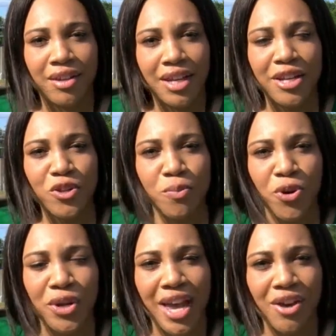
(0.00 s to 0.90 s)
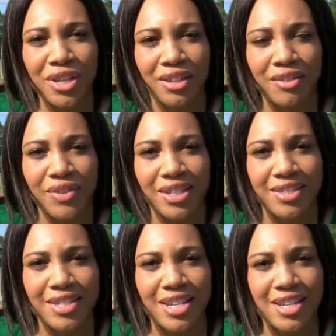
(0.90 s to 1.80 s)
In Hillsborough County, Olivia
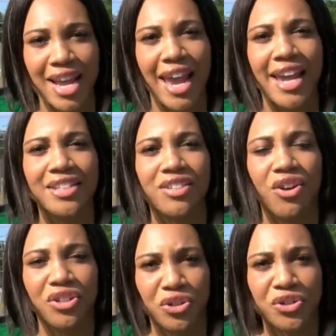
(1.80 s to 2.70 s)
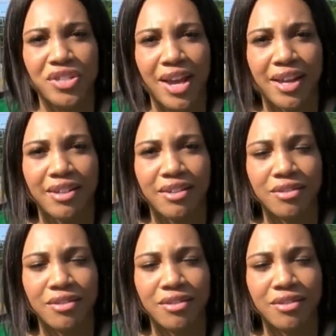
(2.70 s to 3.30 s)
Steen, 8 on your side.